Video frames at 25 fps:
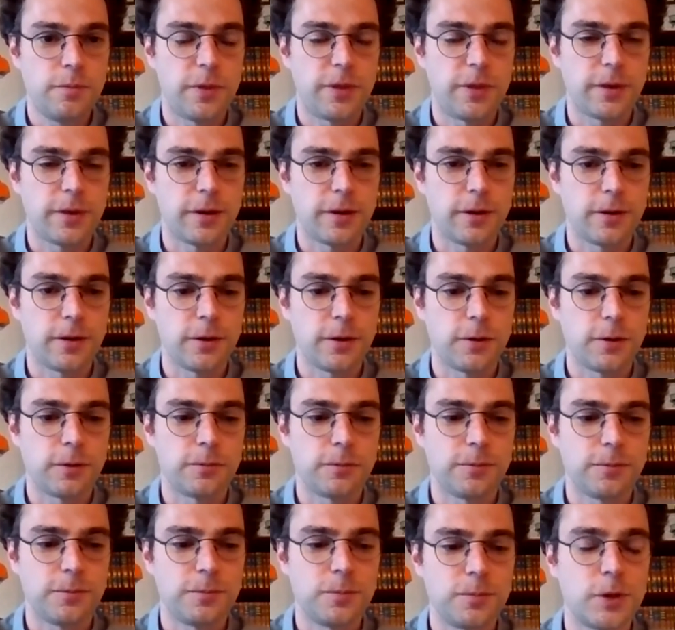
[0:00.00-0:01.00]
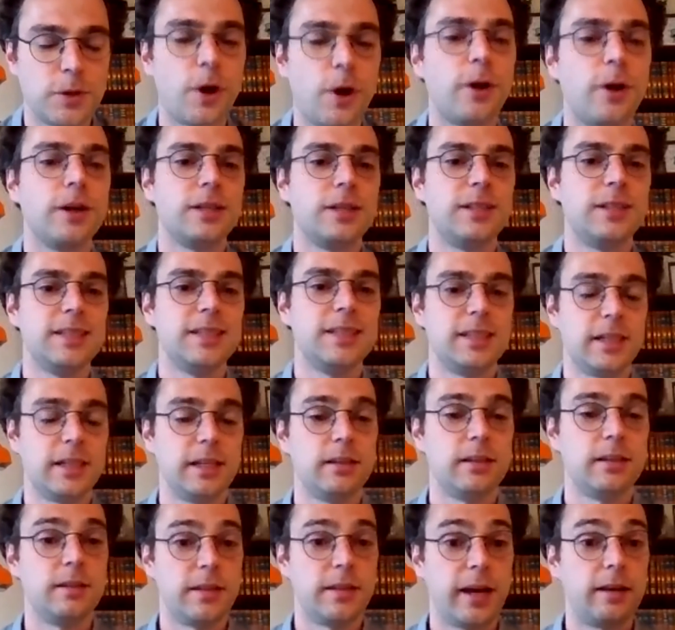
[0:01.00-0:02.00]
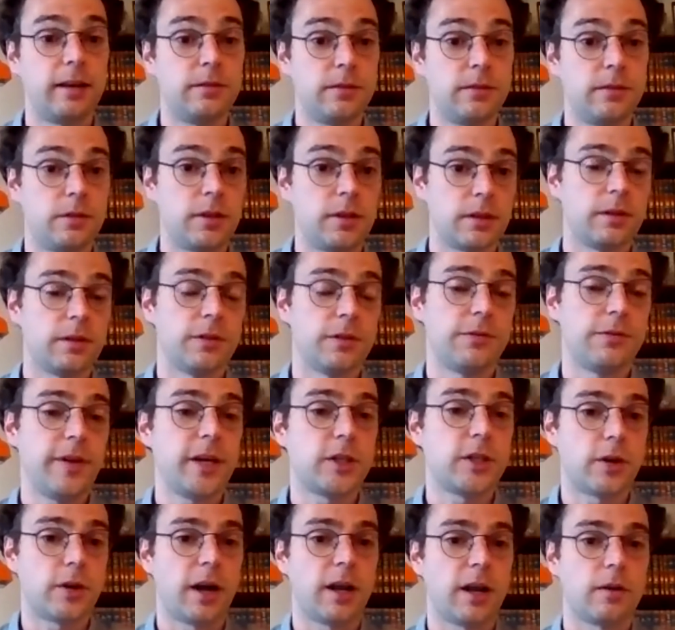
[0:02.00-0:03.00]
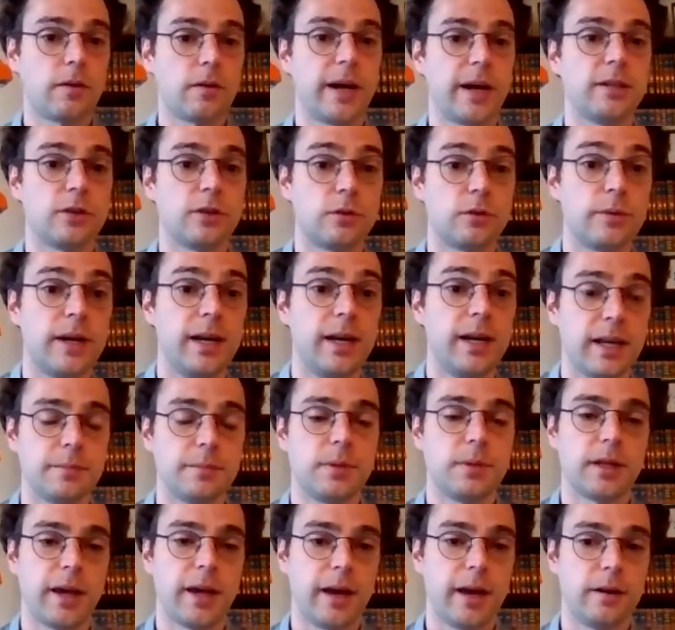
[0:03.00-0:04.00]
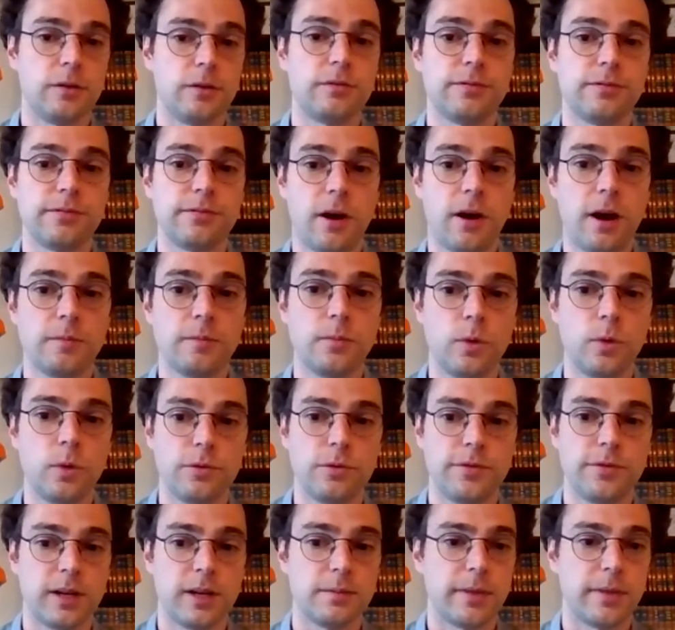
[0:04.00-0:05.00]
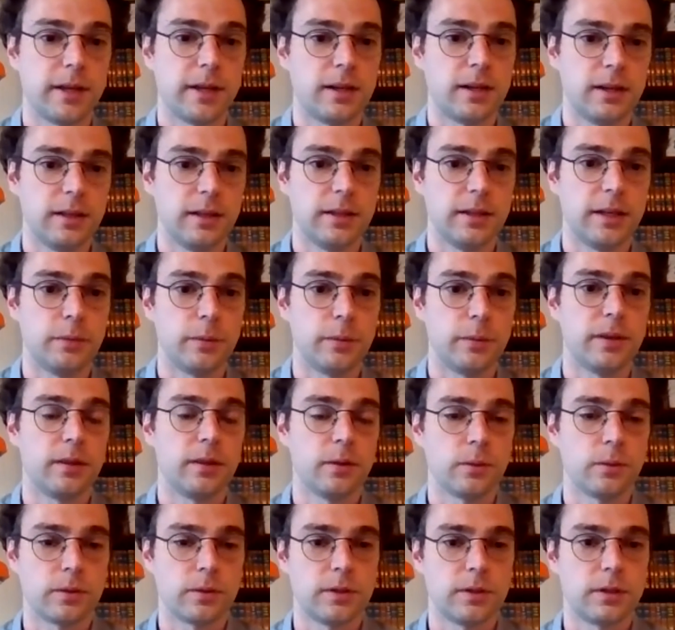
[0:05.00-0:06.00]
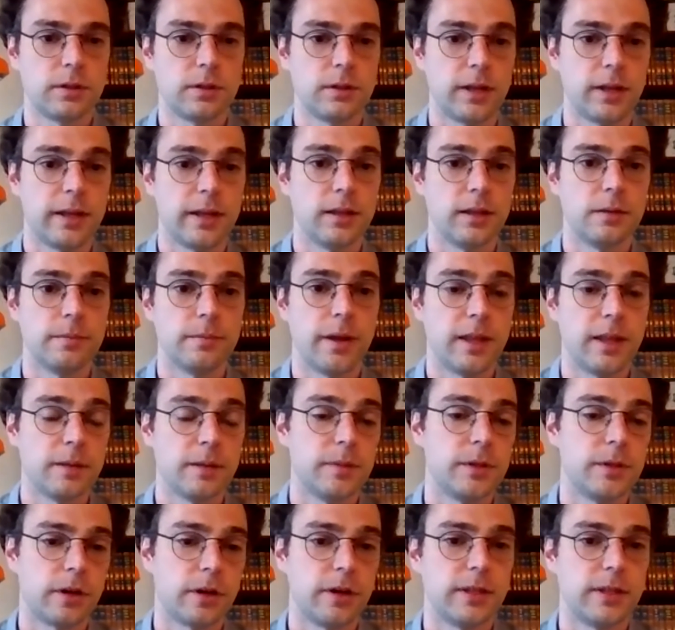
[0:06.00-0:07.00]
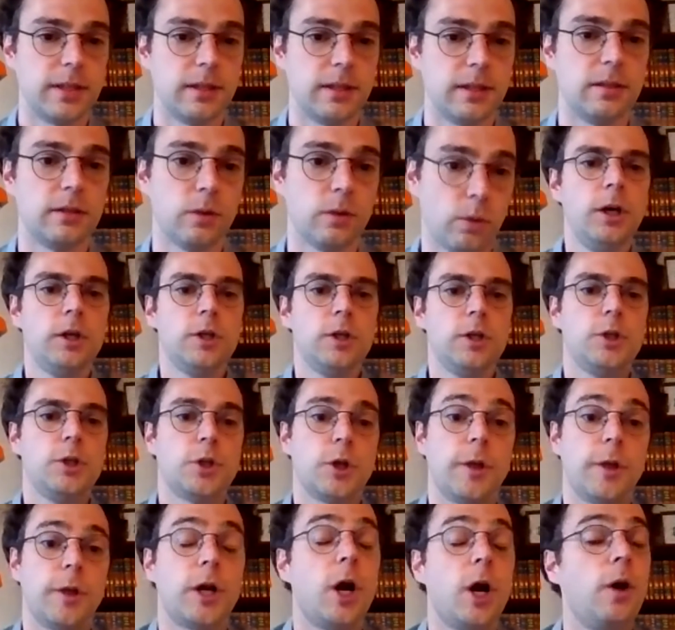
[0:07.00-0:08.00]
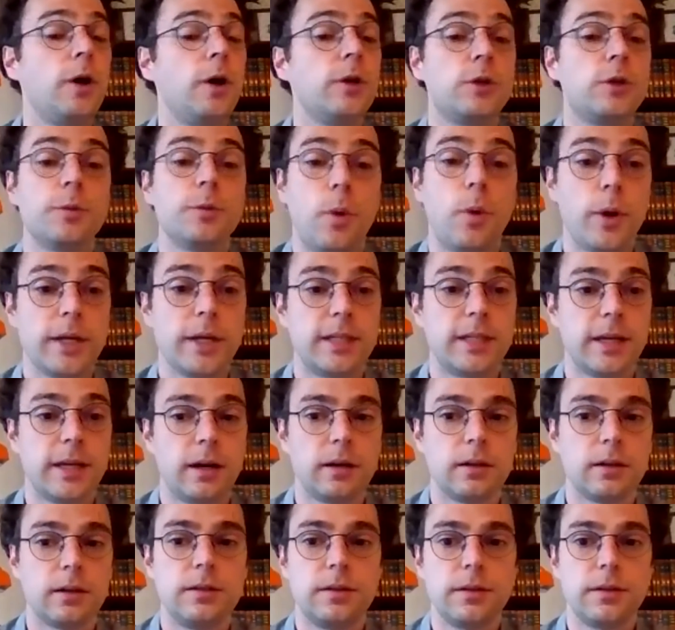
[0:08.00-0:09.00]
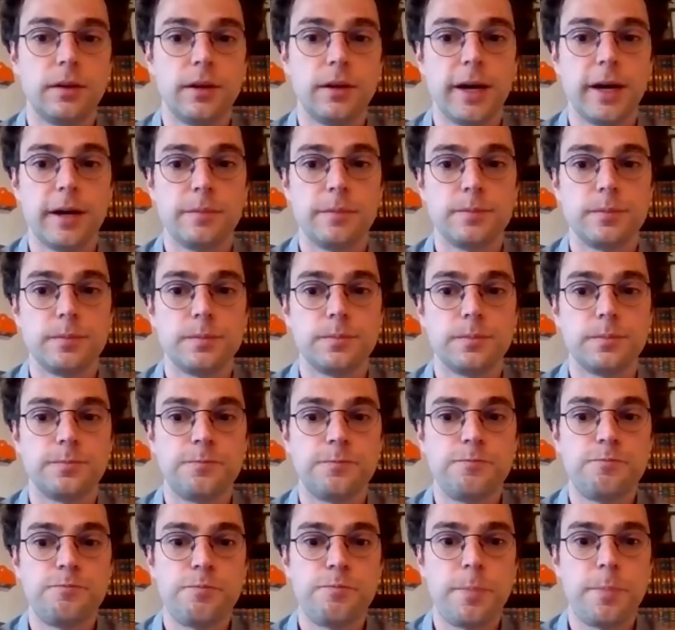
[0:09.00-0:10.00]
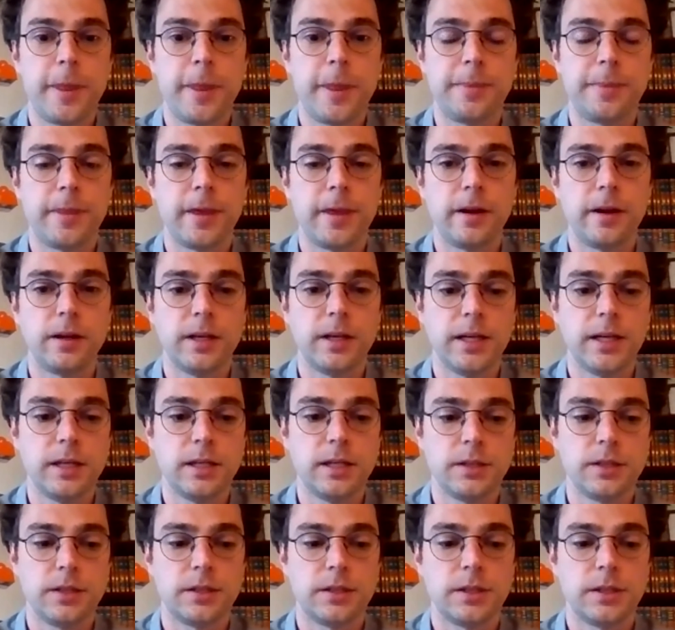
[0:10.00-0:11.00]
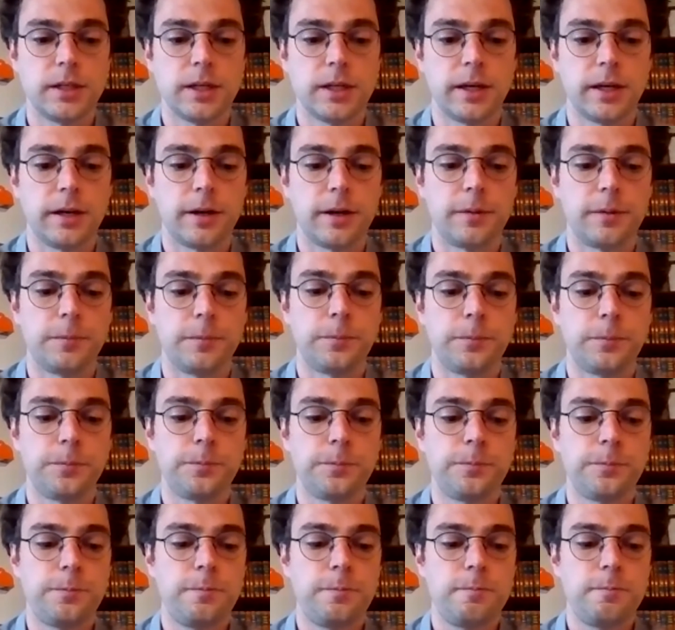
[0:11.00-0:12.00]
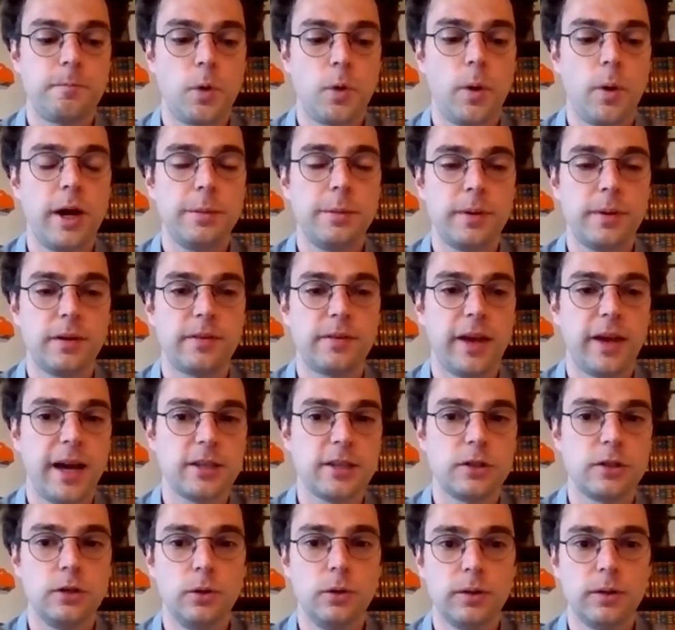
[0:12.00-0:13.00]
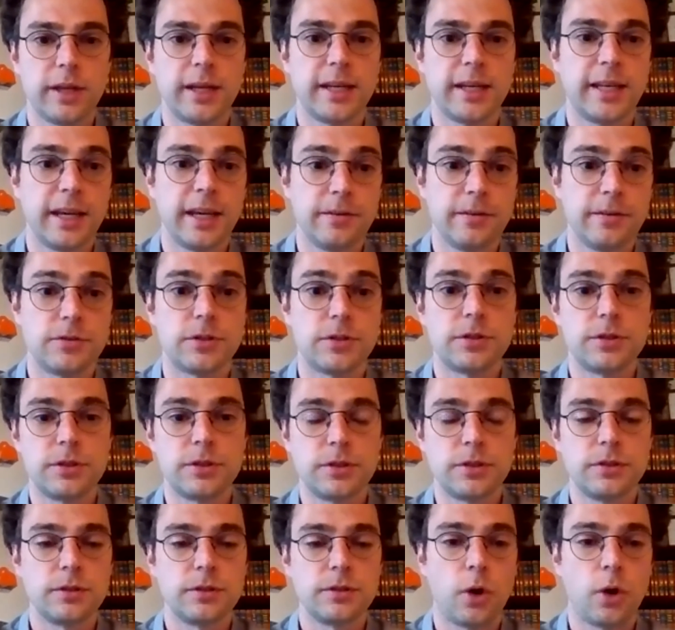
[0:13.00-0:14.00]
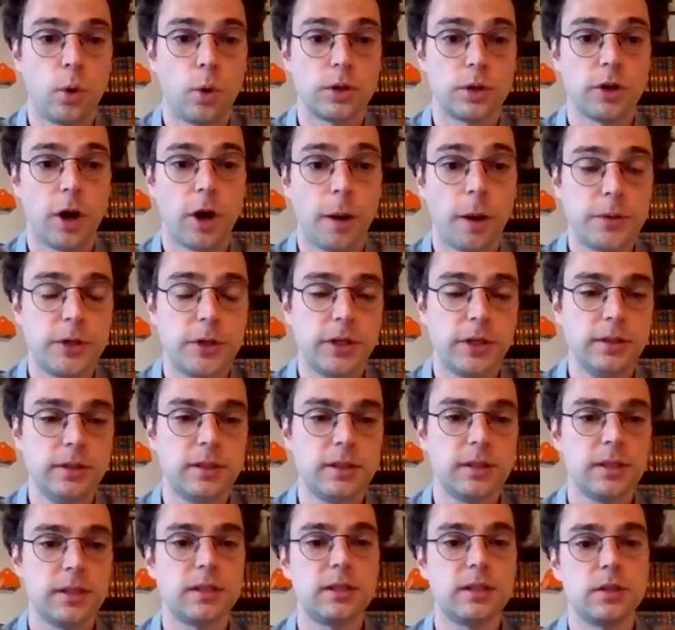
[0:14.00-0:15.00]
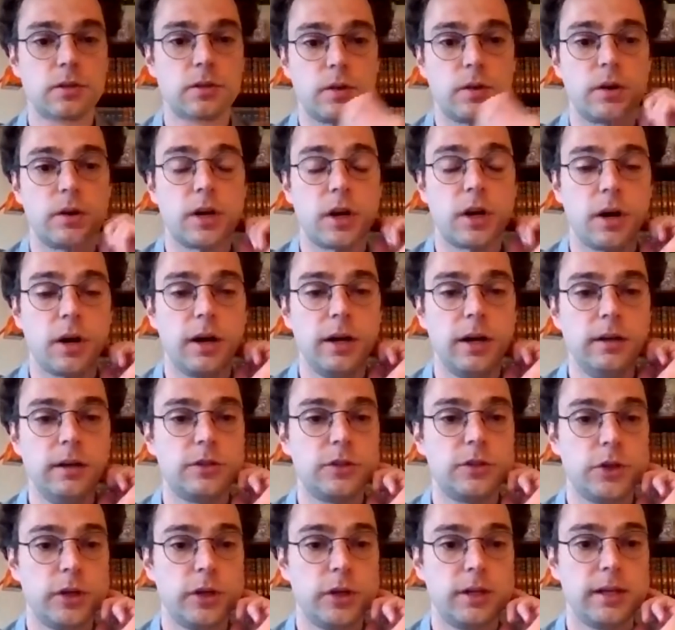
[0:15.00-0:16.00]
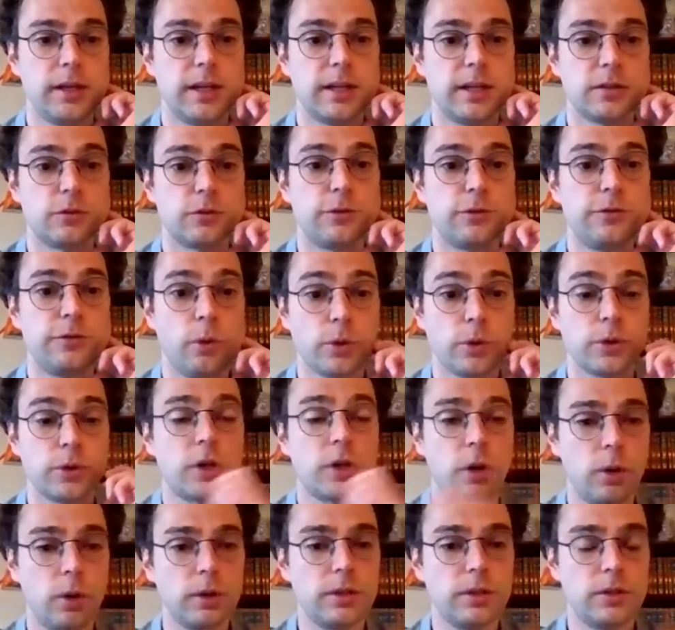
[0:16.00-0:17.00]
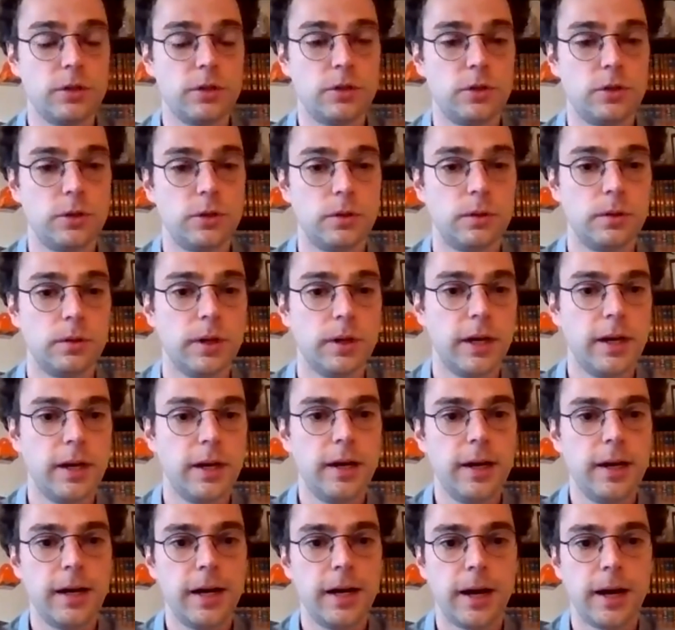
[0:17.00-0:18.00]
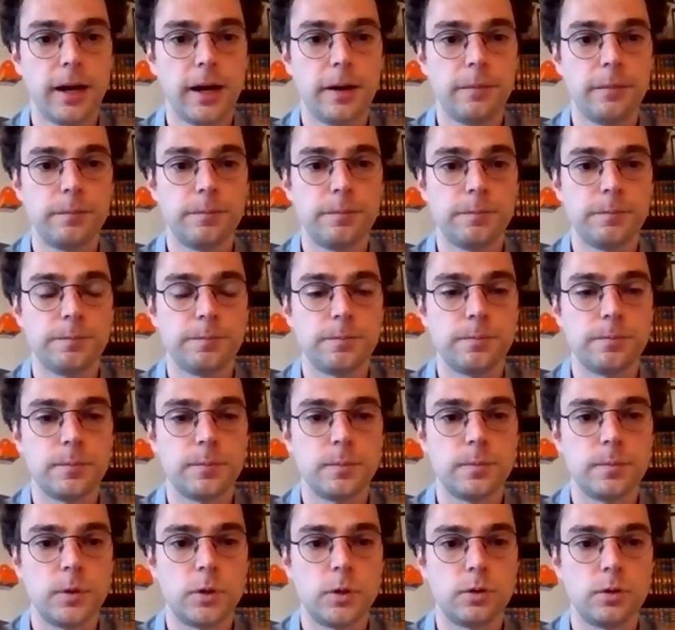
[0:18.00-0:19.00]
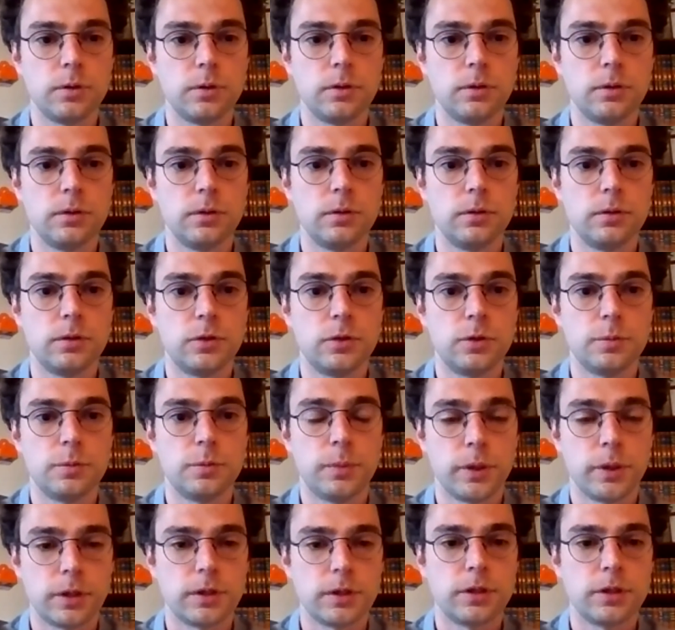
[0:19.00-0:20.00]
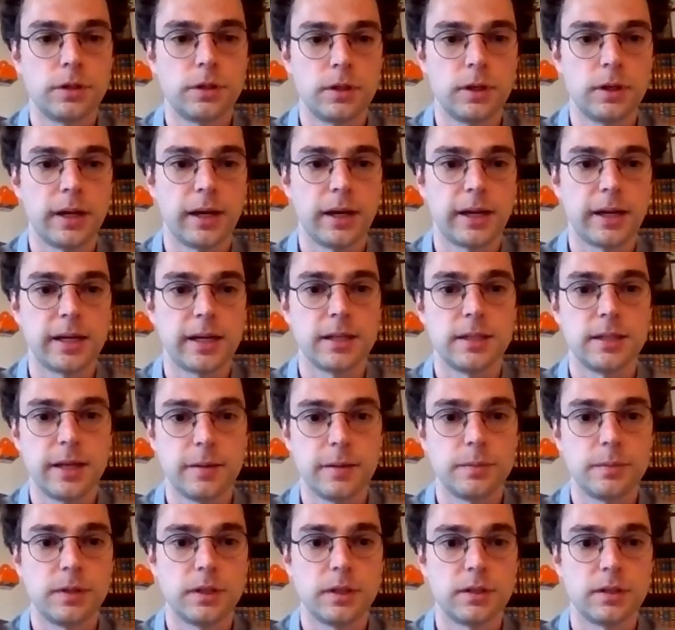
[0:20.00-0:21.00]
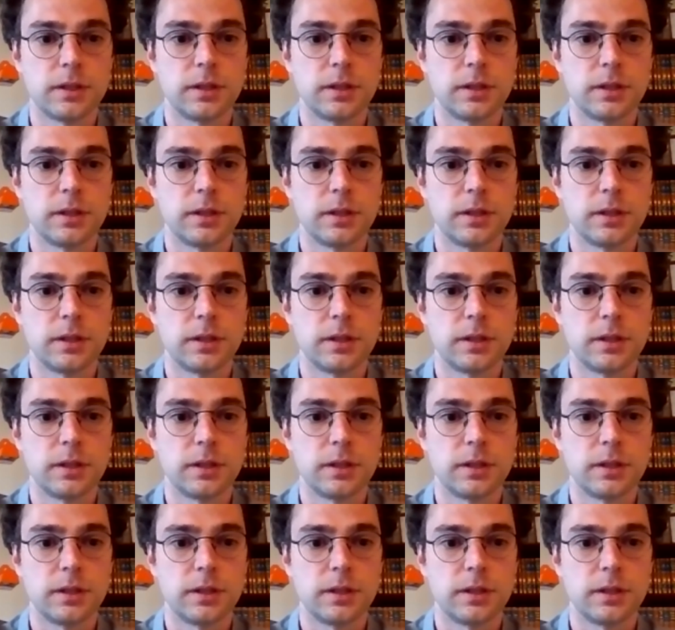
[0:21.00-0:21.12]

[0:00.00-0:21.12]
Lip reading: the minority said that the fair trial rights are really implicated far more fundamentally than the majority thought. So they go on to point out that there is quite a bit of case law that gives courts options in this regard. Certainly doesn't force courts to put contemptors